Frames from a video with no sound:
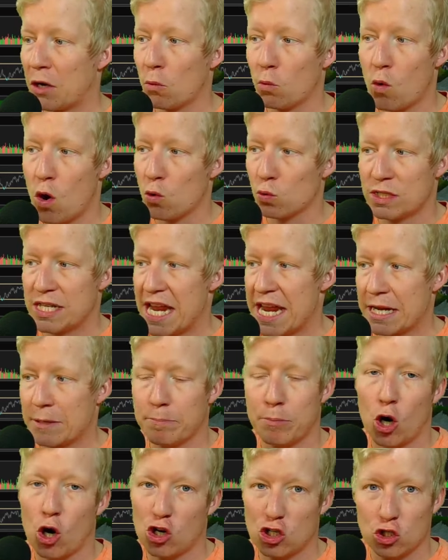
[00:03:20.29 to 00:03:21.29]
It won't
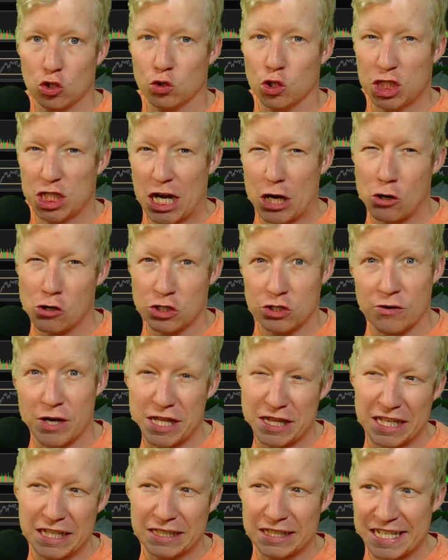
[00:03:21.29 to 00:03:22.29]
take partial shares or
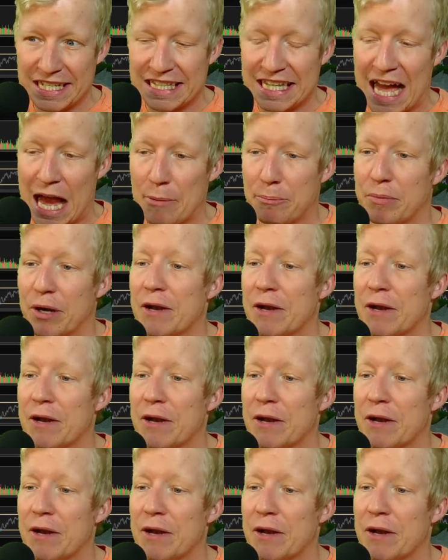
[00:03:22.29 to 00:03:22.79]
anything like that.